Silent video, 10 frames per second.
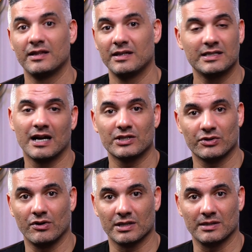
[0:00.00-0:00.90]
These guys
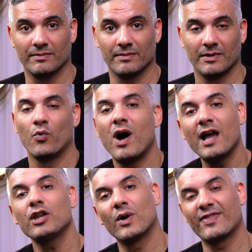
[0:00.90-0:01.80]
are awesome. Why
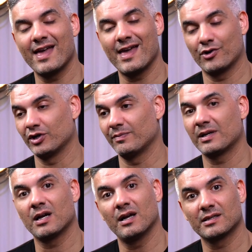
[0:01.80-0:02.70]
do you want that energy?
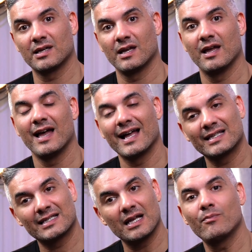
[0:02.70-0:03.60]
Because at some